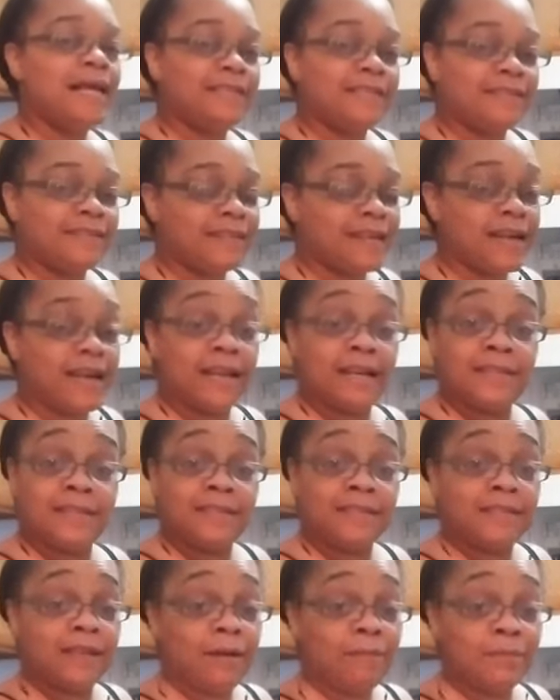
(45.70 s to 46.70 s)
less than.
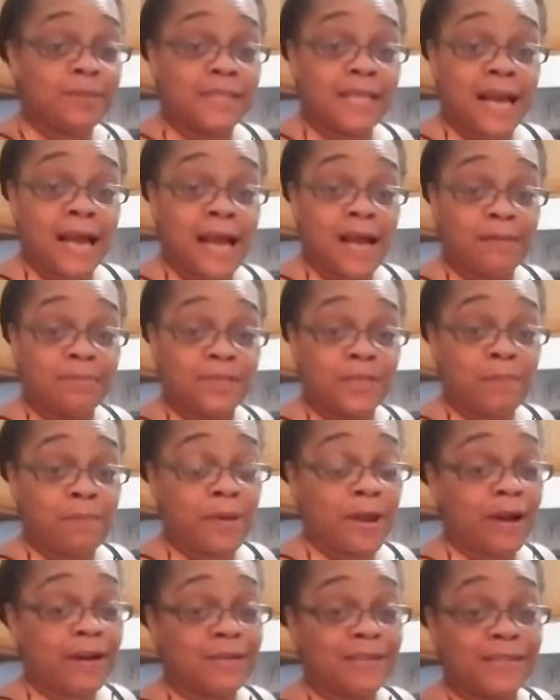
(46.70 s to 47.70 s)
And sometimes the
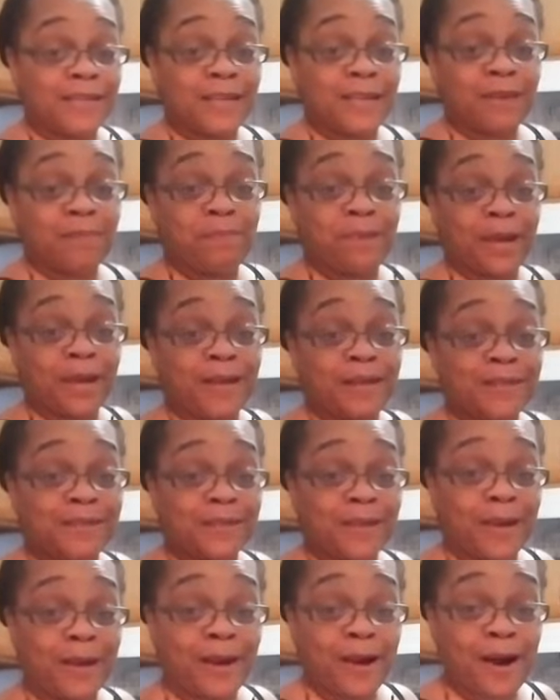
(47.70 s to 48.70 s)
parasitic
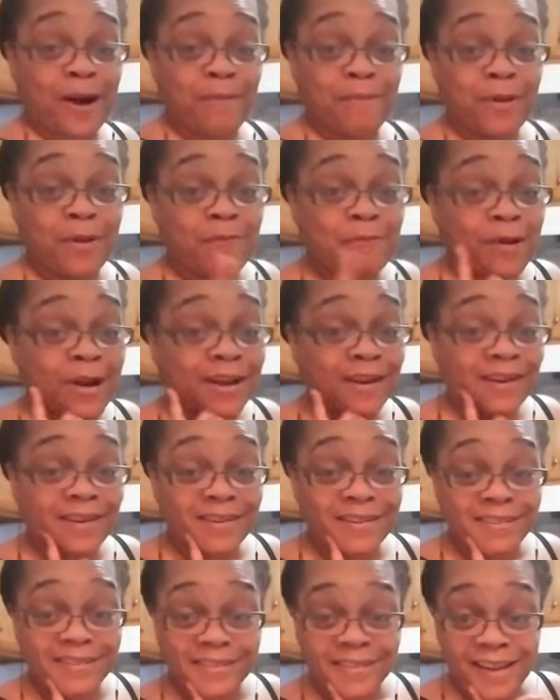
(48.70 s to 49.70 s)
beings can come in what
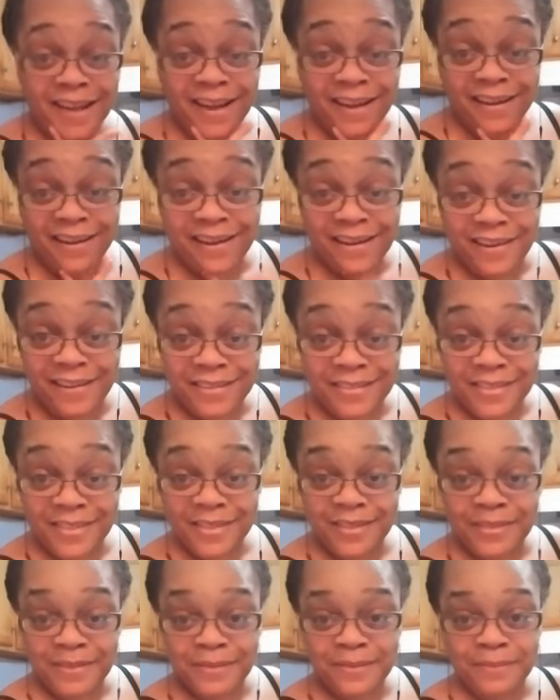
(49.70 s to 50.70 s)
looks like
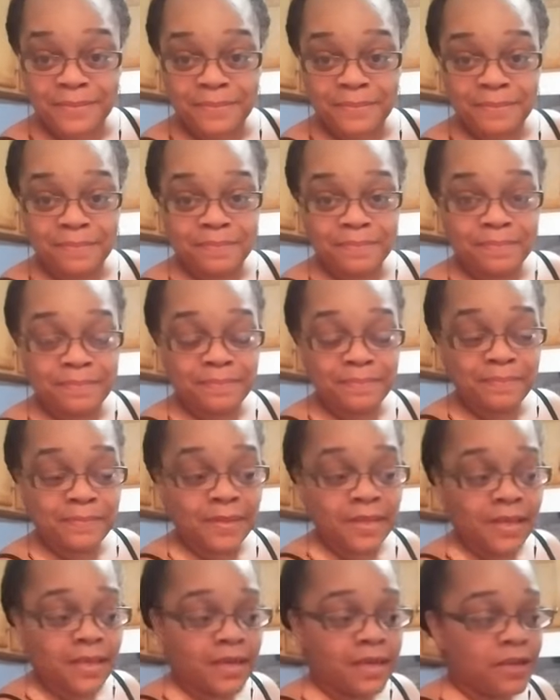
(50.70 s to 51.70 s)
us.
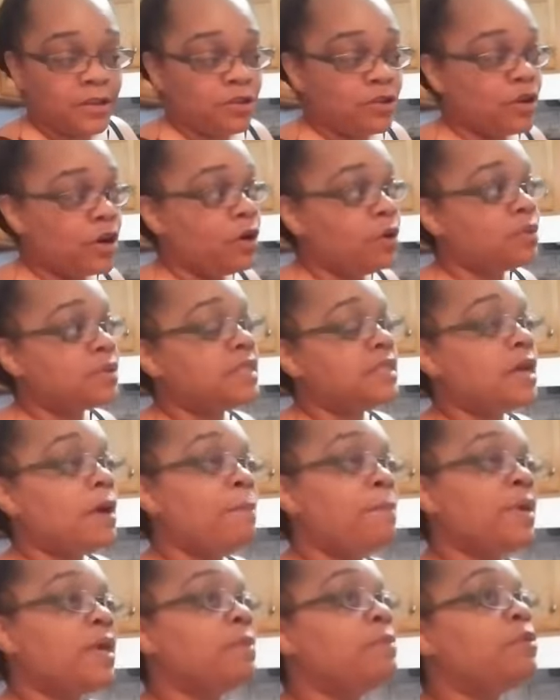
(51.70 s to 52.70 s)
You know,
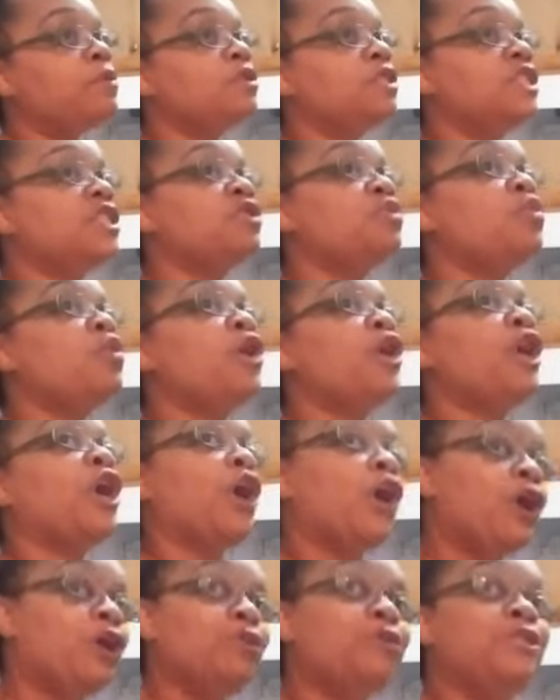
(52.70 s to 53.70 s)
some people just want to
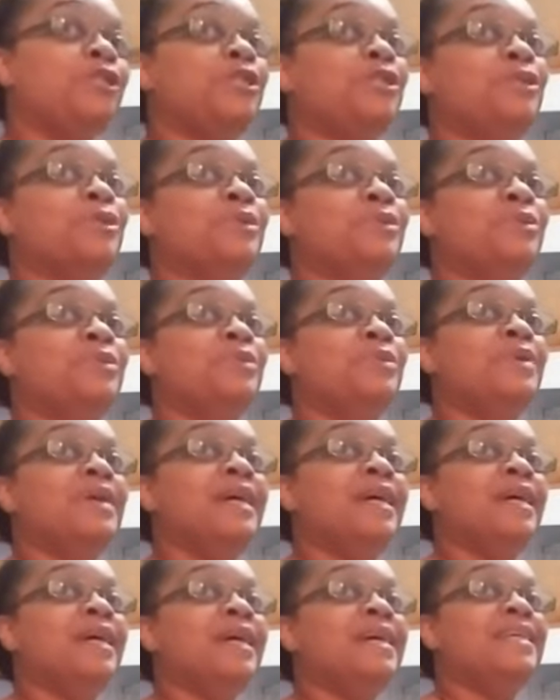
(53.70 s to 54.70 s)
hurt you
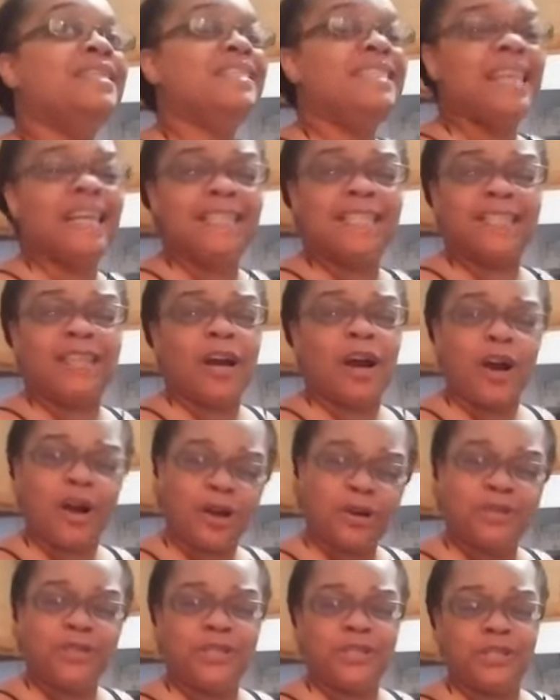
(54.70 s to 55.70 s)
just to
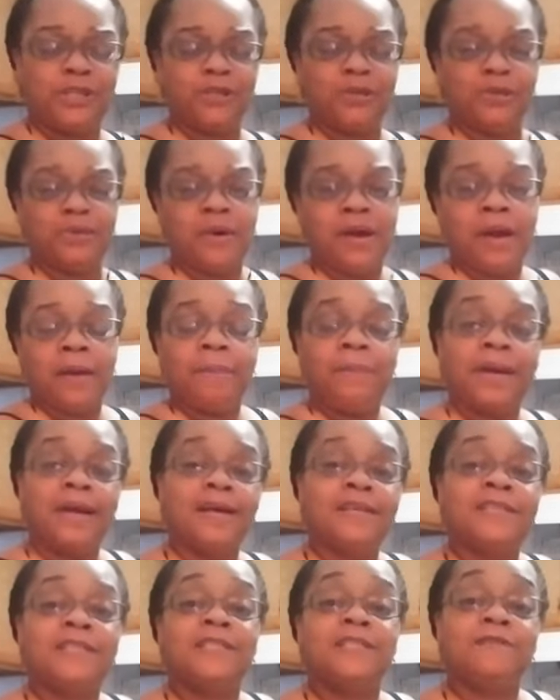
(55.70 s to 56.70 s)
hurt you
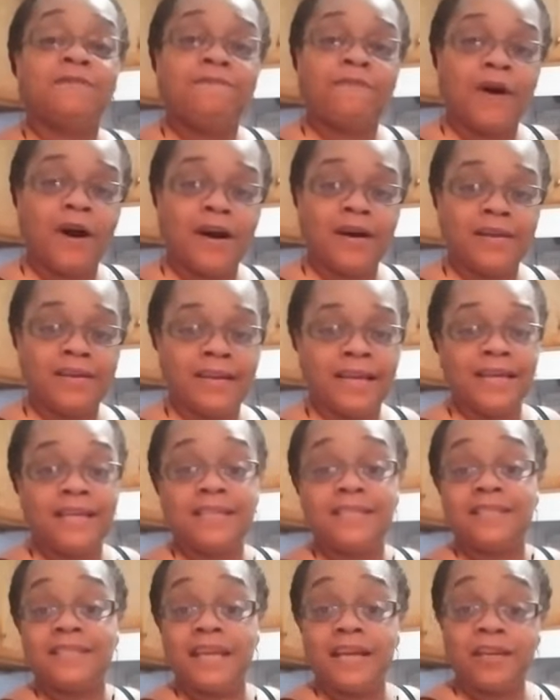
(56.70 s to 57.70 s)
because it's fun and
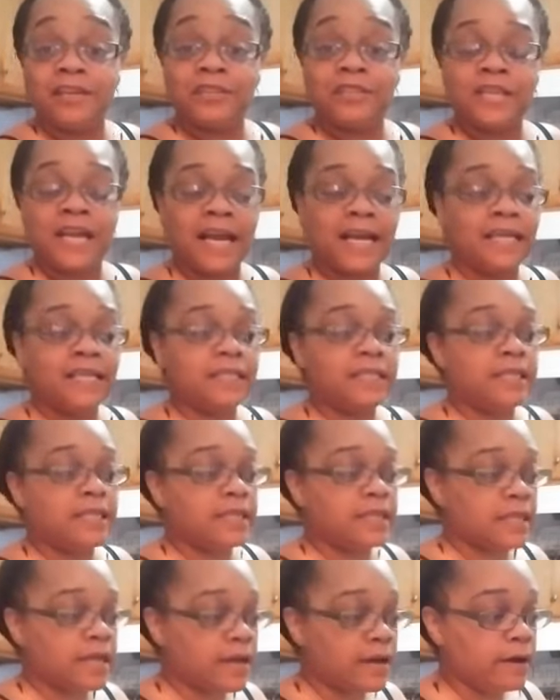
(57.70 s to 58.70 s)
it's entertaining to
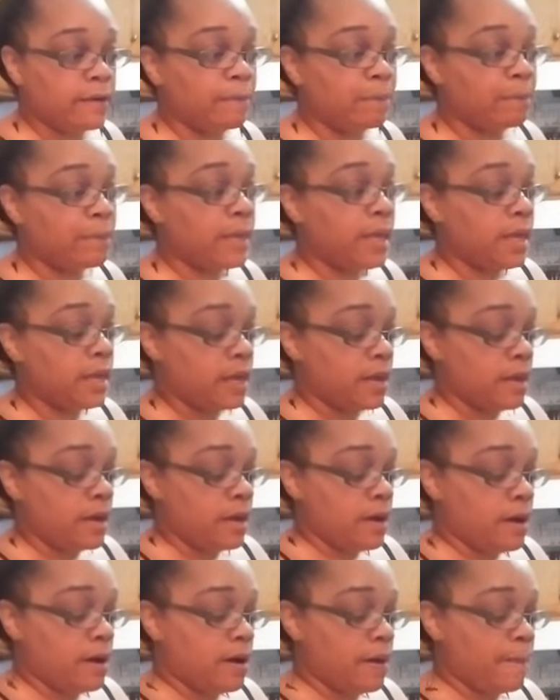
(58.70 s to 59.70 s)
them.
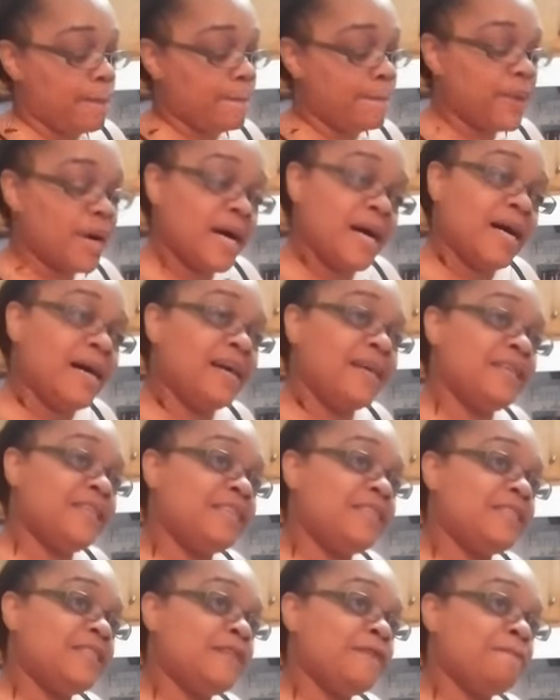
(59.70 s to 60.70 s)

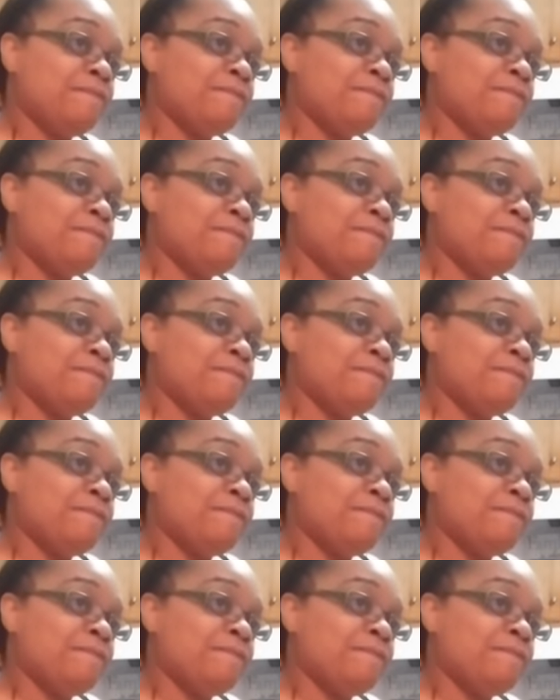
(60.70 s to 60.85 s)
But